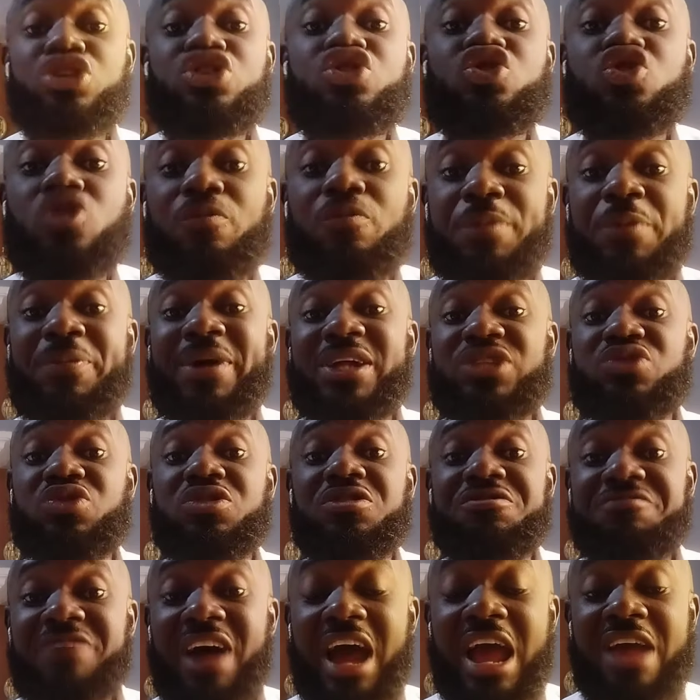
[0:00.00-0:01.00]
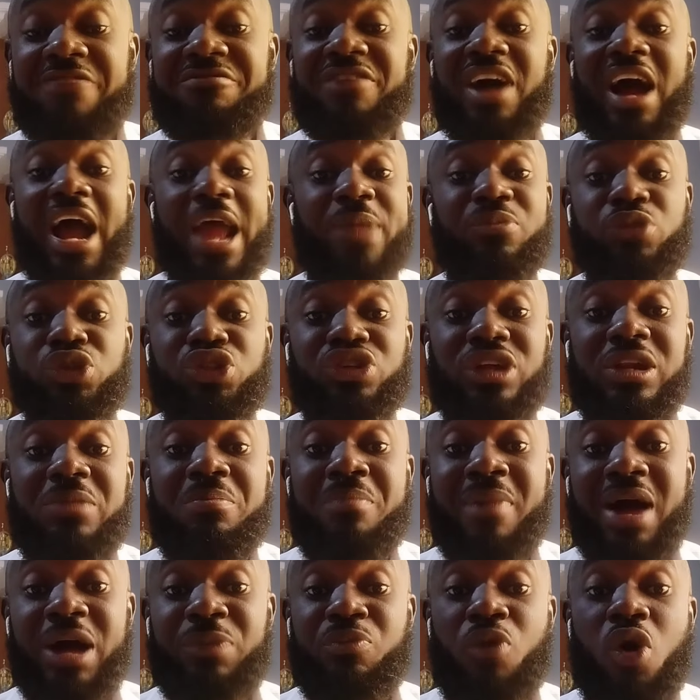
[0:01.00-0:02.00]
Some people at 25 are emotionally
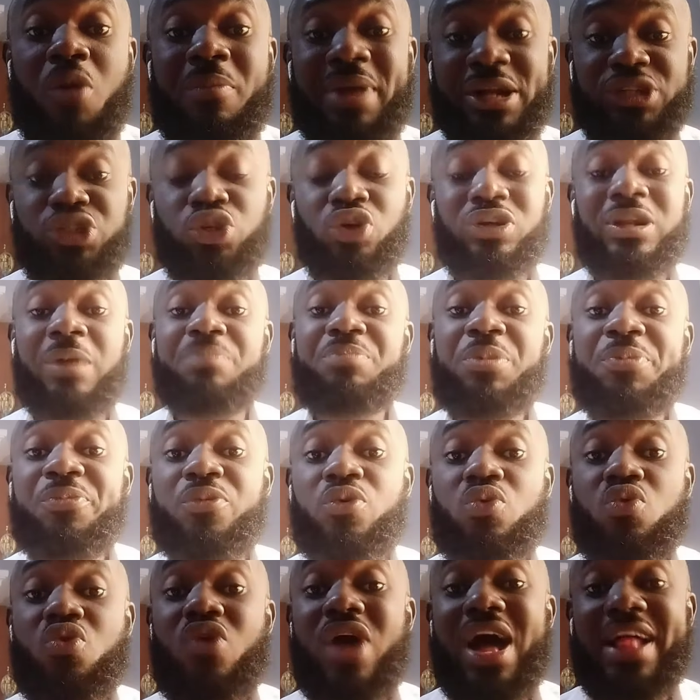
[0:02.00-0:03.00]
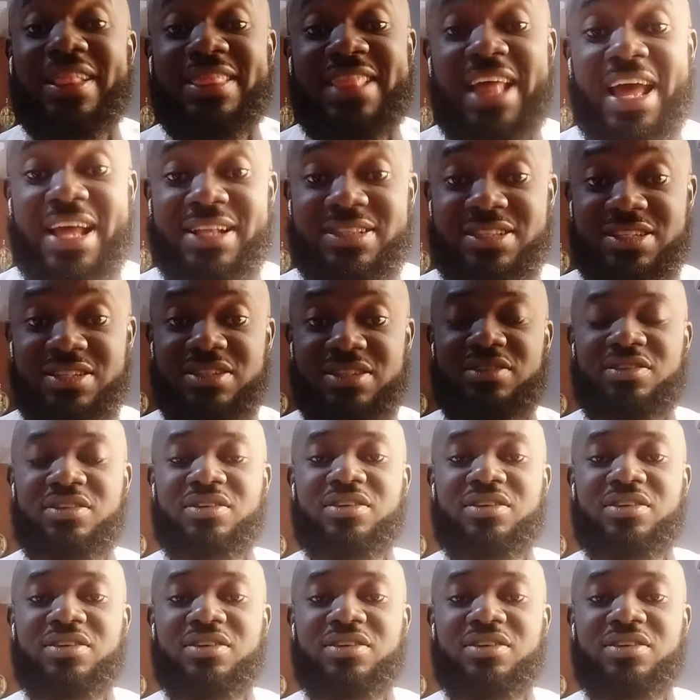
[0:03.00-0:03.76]
more mature than people who are 30.